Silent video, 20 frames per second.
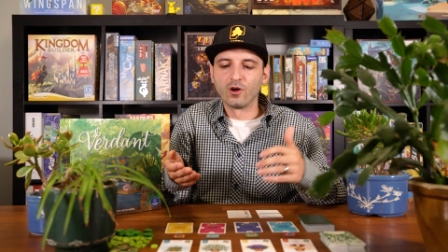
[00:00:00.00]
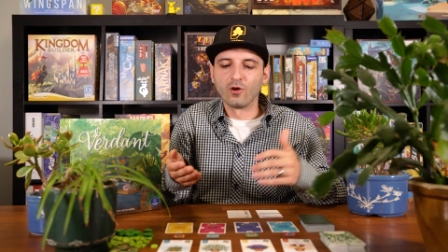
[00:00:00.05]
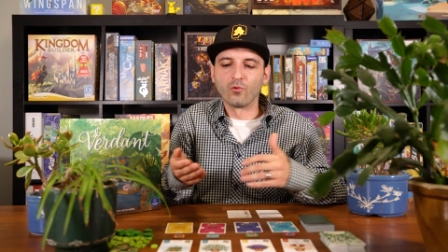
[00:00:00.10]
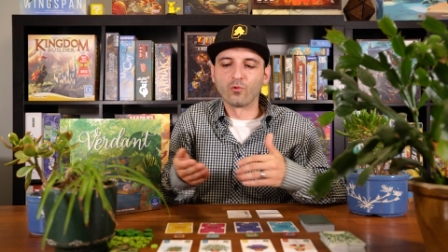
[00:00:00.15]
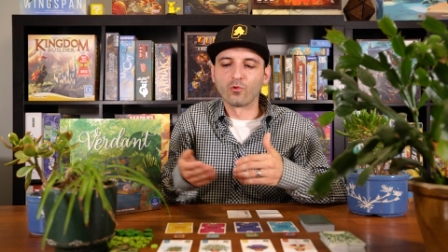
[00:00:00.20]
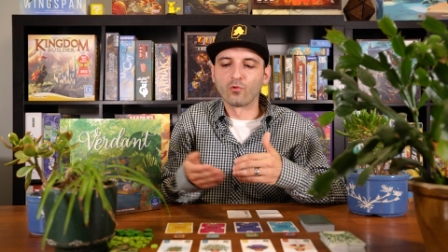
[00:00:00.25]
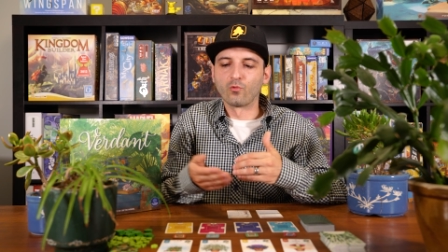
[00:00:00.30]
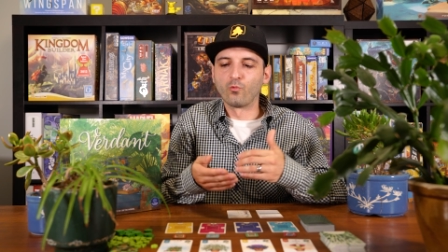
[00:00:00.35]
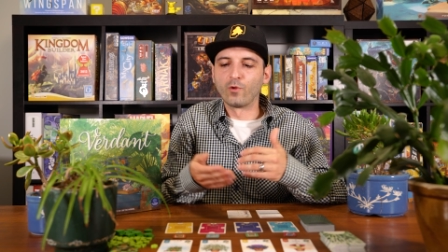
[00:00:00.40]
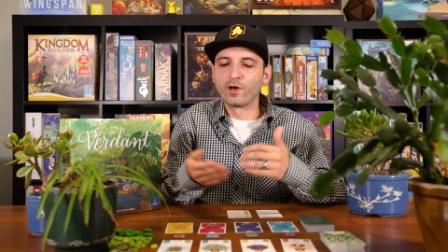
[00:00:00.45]

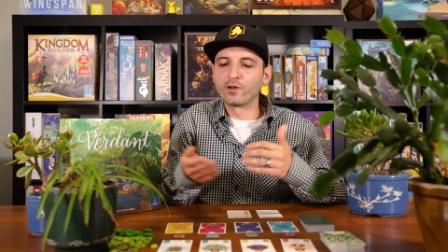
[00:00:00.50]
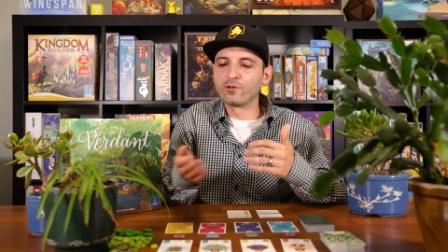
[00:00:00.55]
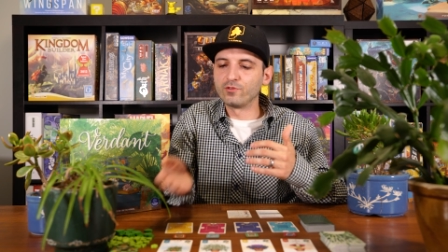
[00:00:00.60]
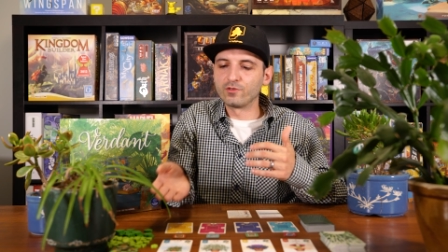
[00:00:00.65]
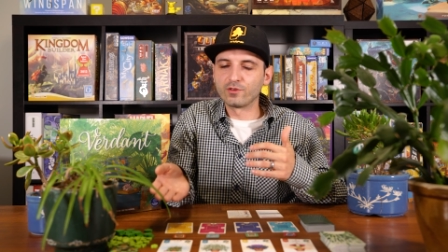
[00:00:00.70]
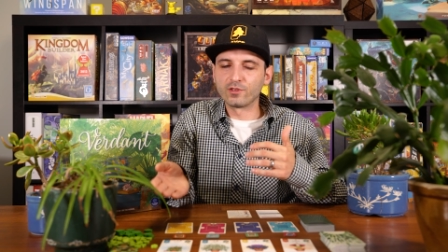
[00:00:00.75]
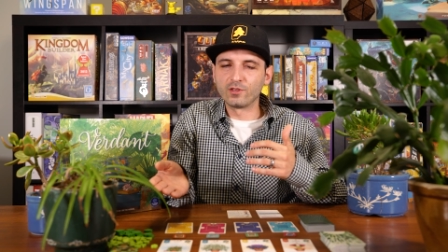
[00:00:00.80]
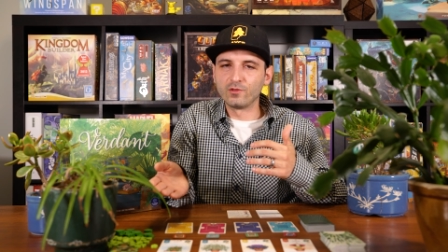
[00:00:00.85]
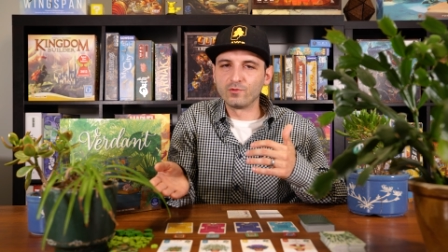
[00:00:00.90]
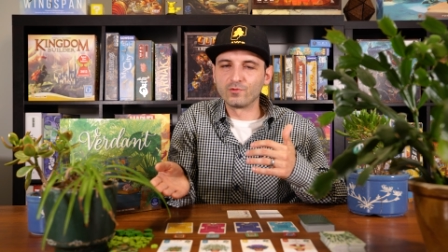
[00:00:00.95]
or when are
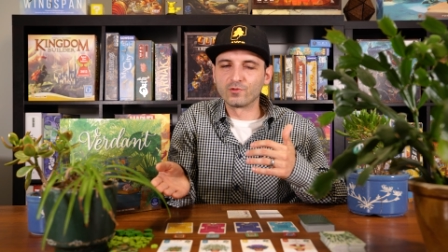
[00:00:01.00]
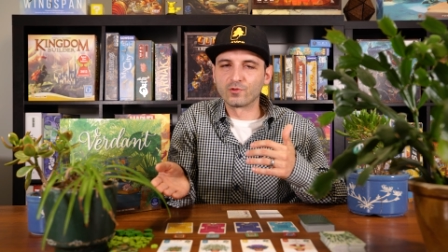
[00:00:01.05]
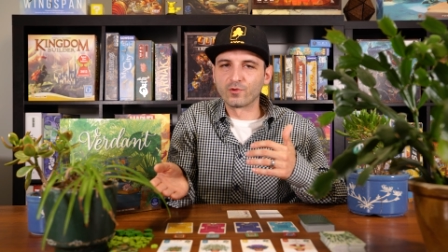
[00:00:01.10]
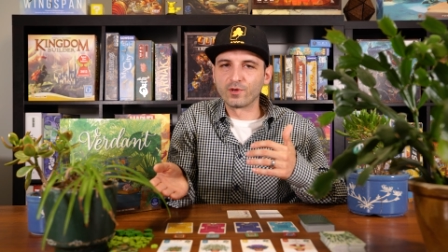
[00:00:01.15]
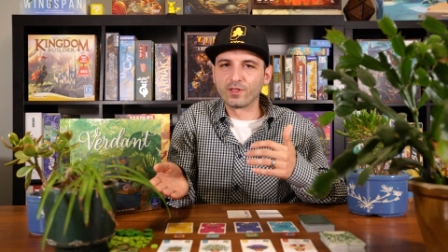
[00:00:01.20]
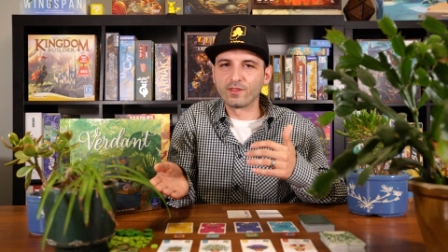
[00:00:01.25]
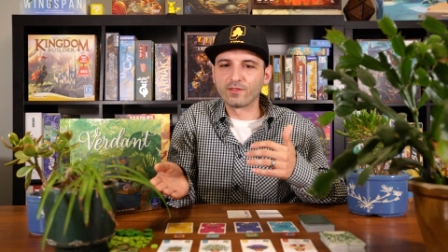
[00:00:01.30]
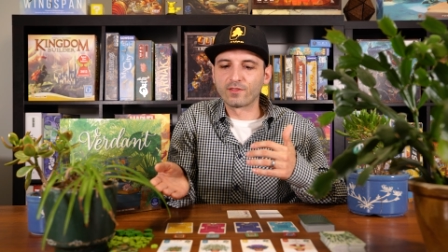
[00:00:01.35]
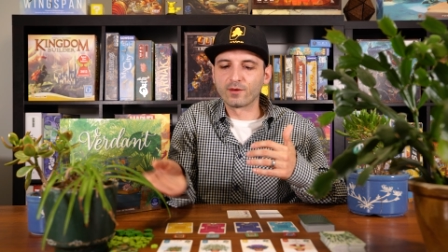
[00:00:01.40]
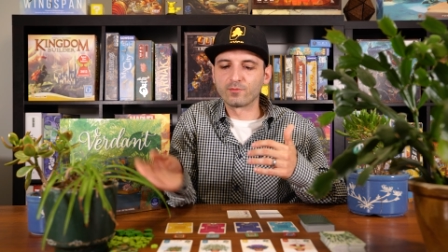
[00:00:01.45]
you going to use
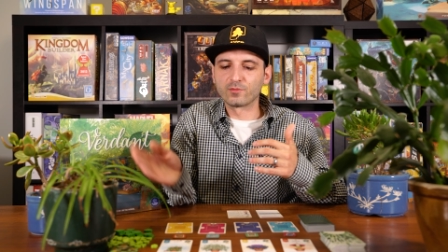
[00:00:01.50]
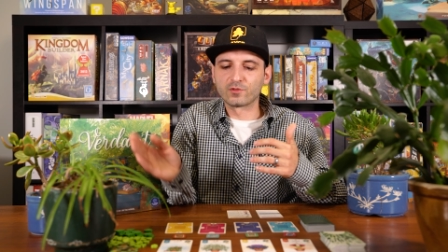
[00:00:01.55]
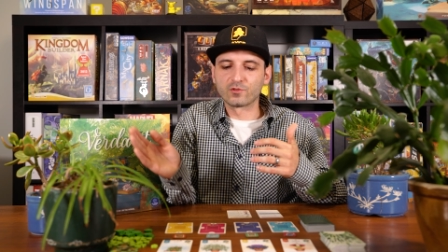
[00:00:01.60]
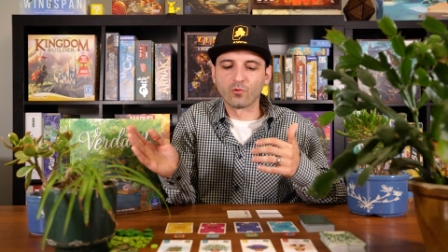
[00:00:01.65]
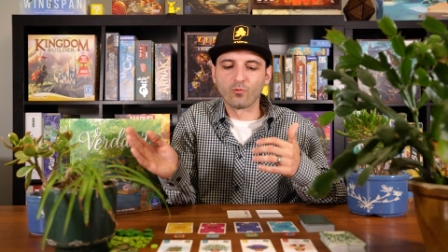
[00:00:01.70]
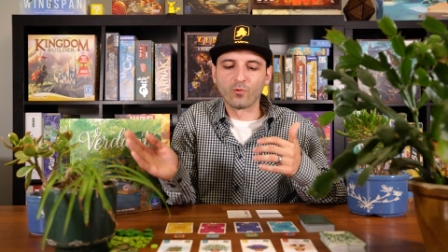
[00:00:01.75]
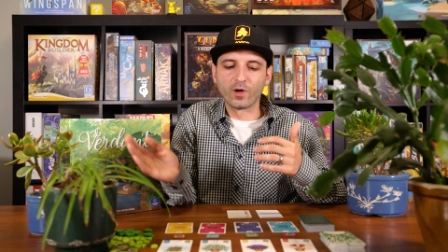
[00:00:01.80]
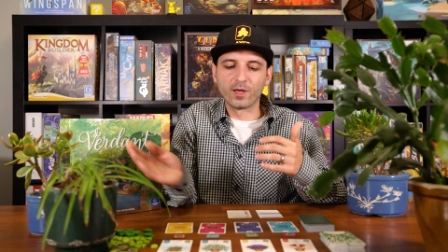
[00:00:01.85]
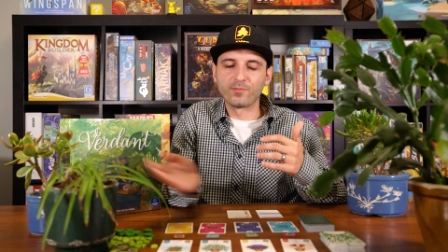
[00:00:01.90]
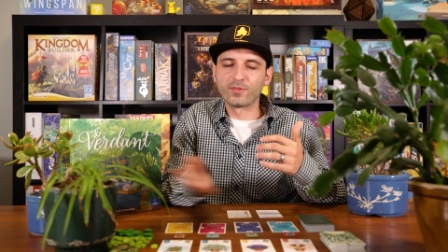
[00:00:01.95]
green thumbs
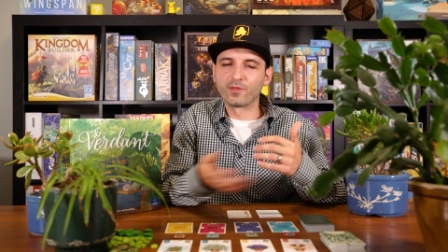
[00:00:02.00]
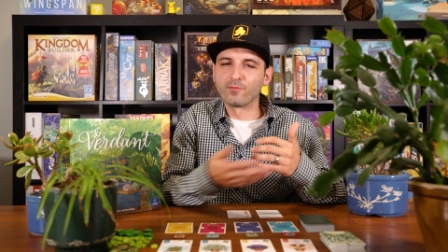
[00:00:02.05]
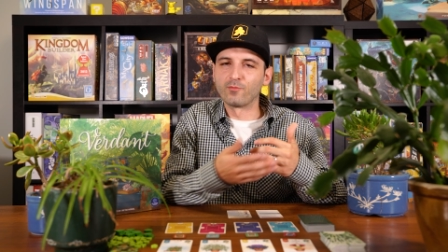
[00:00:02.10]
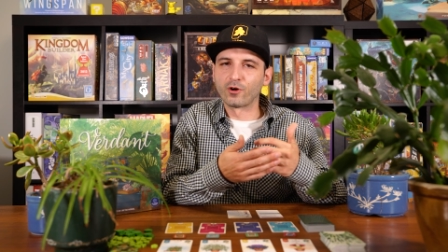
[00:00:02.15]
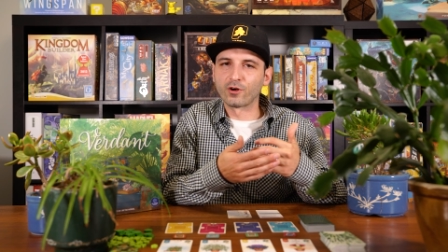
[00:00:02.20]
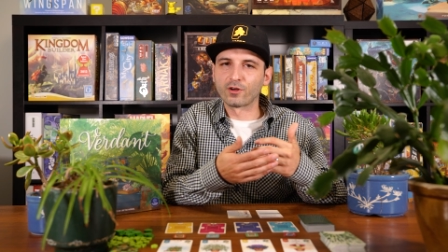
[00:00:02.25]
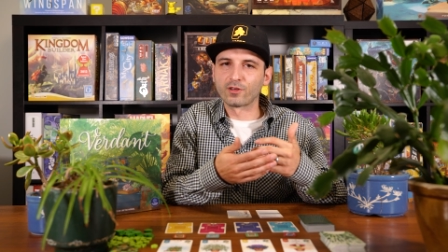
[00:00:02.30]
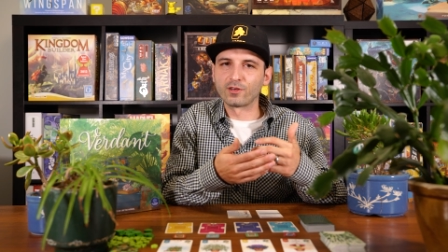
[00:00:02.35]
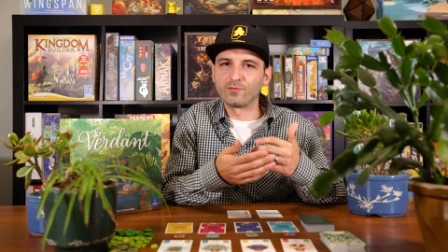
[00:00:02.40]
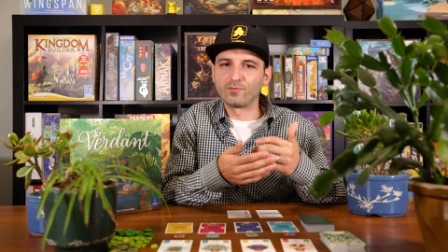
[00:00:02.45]
to wipe the
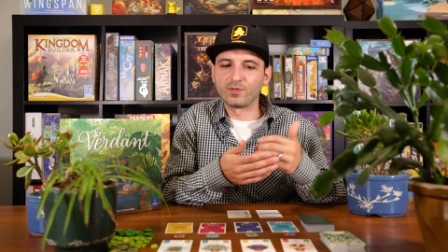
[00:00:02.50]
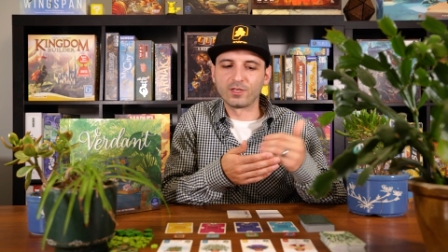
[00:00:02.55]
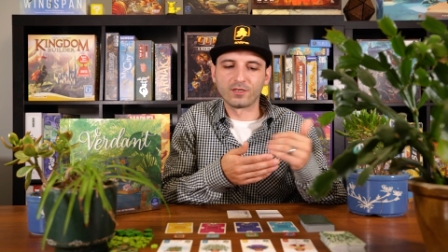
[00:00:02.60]
market